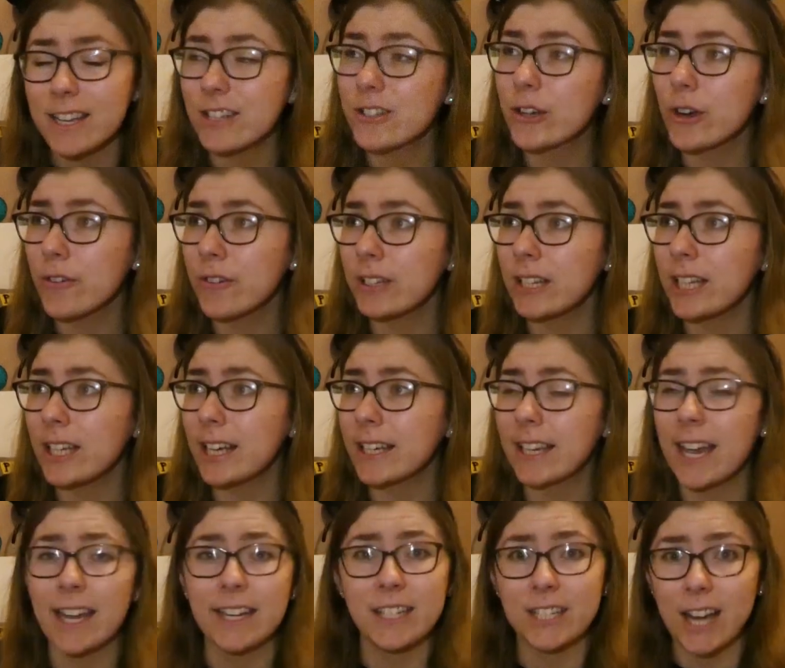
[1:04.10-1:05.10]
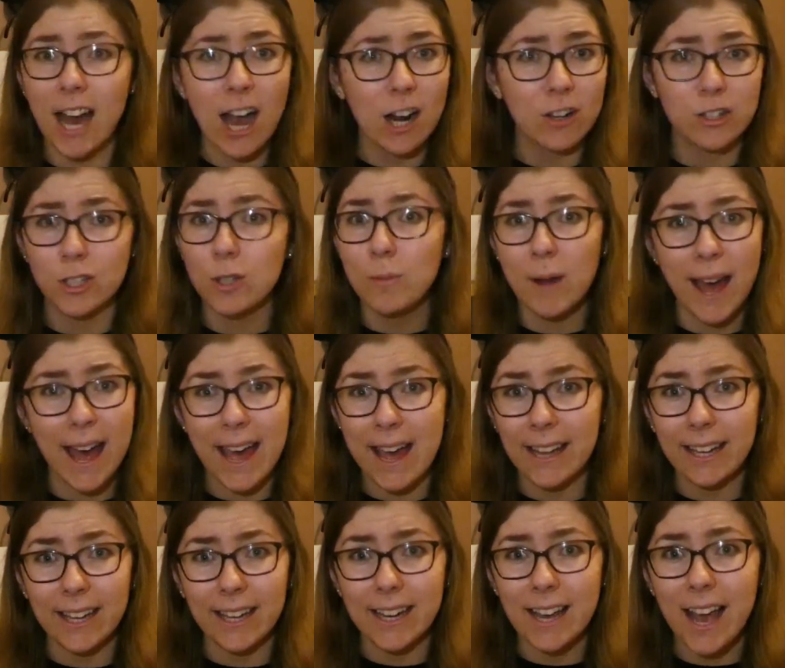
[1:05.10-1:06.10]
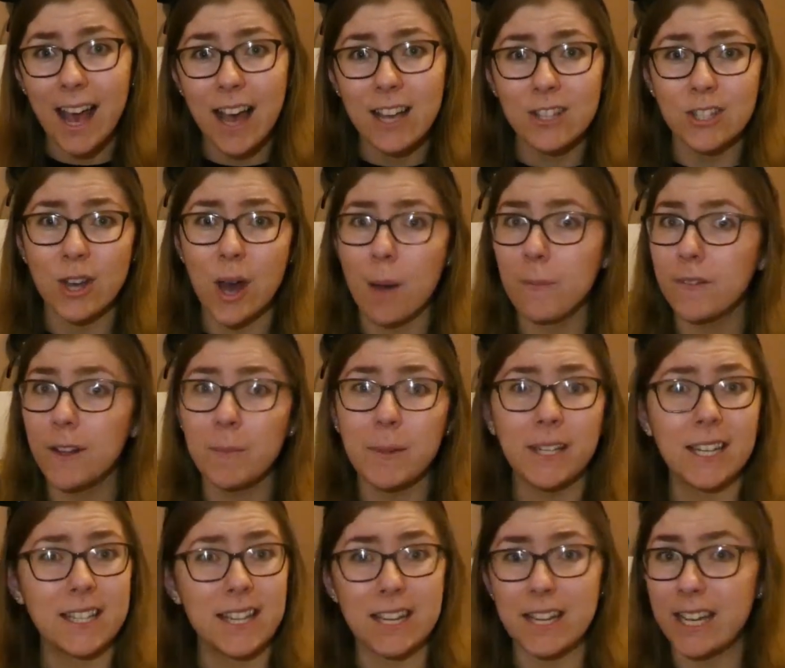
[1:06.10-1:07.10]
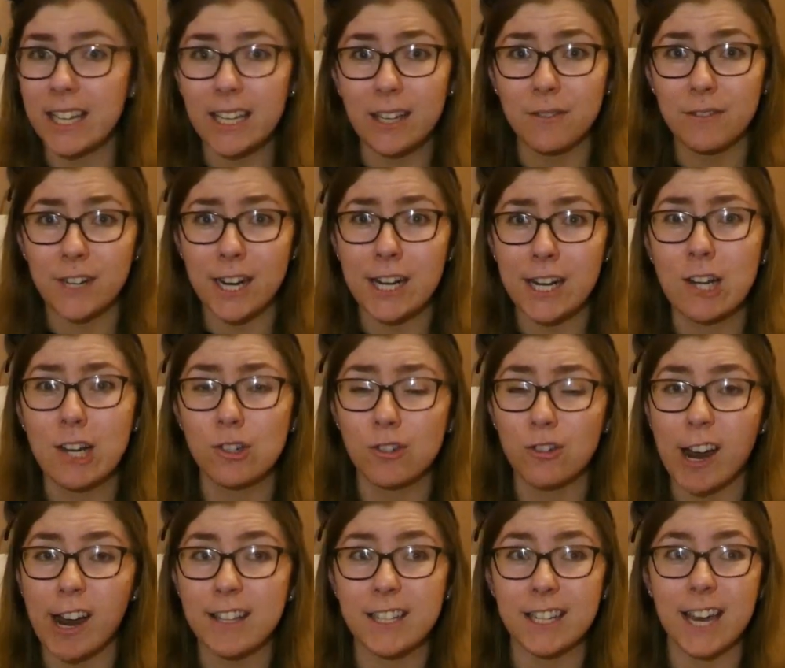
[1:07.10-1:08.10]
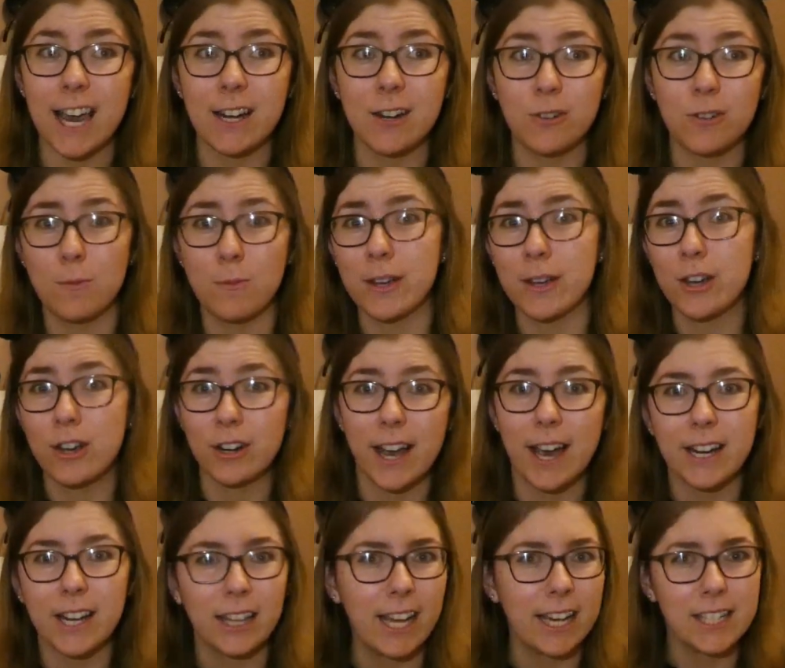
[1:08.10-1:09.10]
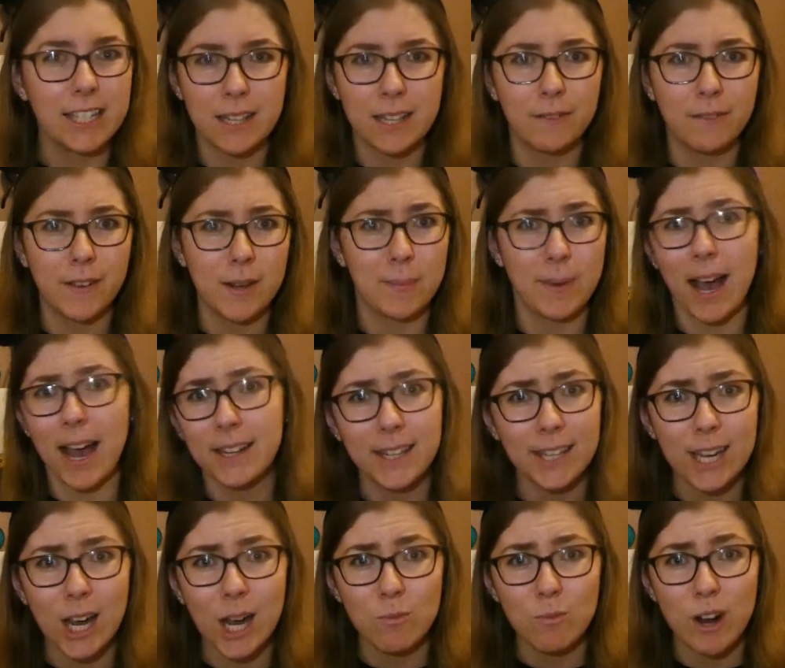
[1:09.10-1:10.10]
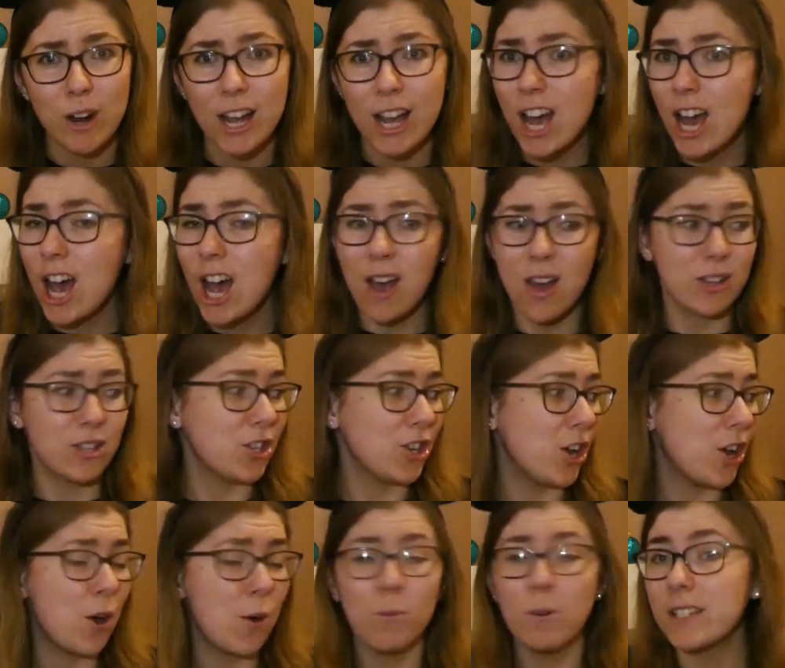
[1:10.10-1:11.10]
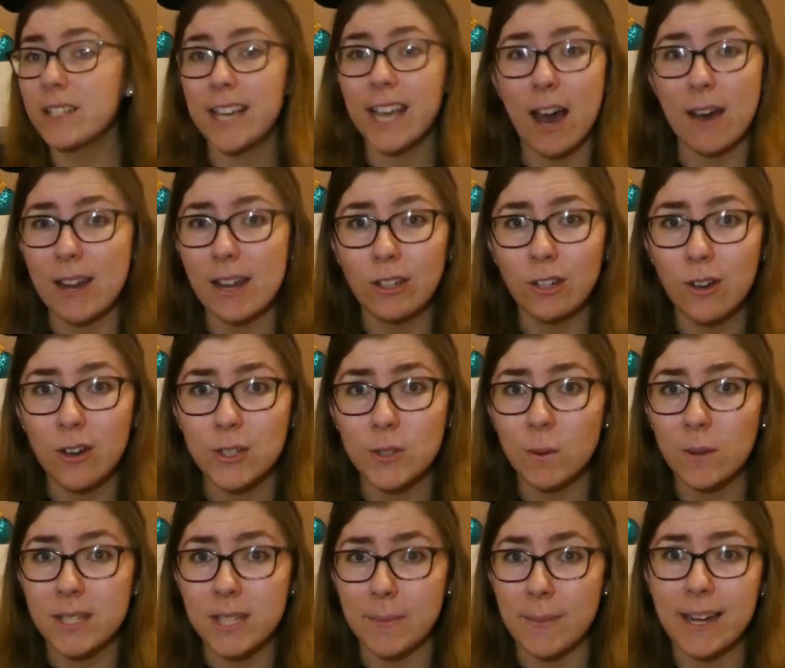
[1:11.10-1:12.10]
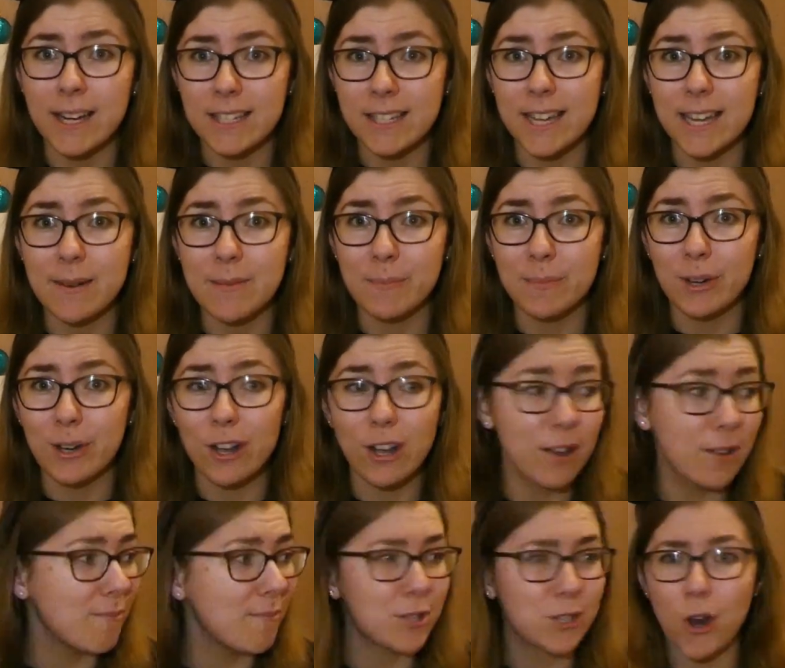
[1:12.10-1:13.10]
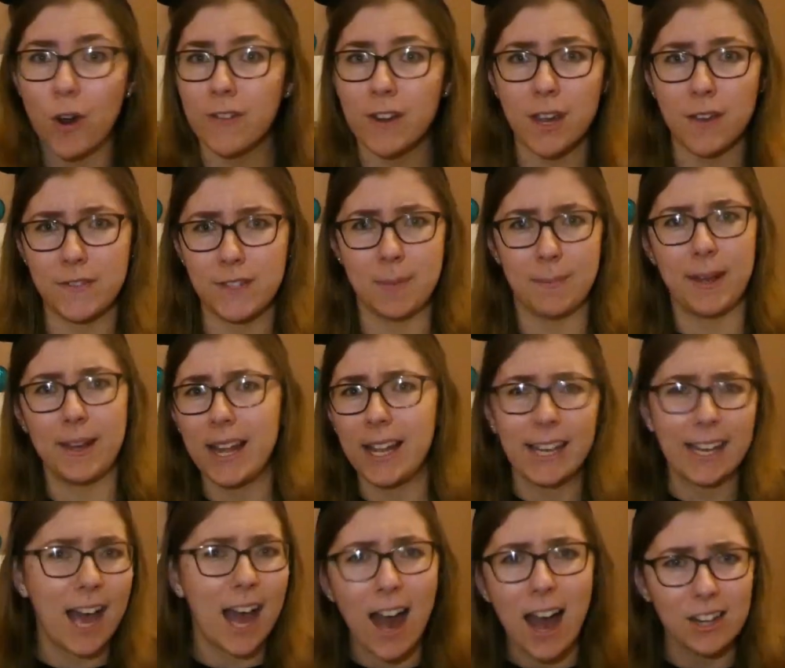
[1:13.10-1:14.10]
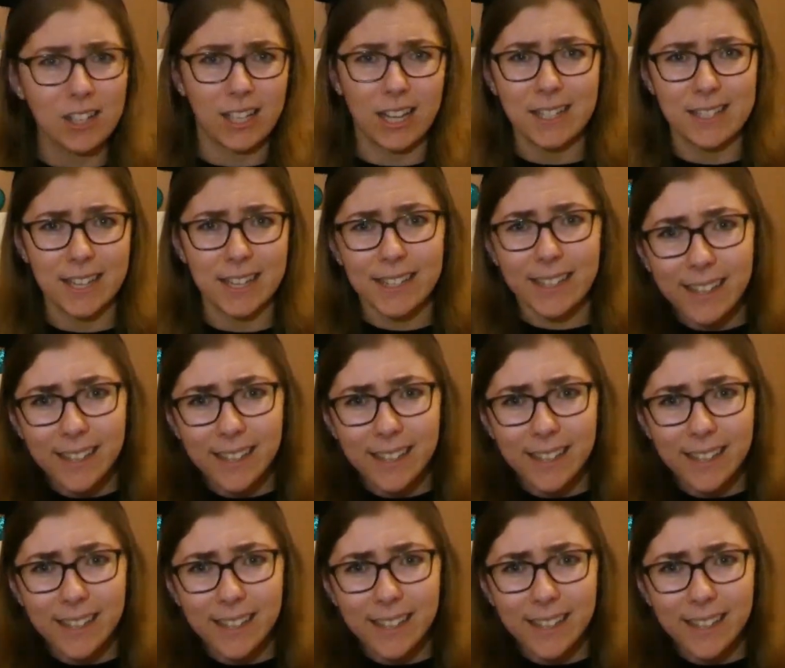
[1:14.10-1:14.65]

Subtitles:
it is currently like getting dark super early, so I'm filming this in the evening and tried to kind of do my own kind of lighting thing behind the camera, so we'll see how that looks once I'm editing, but sorry if it's a bit like harsh lighting.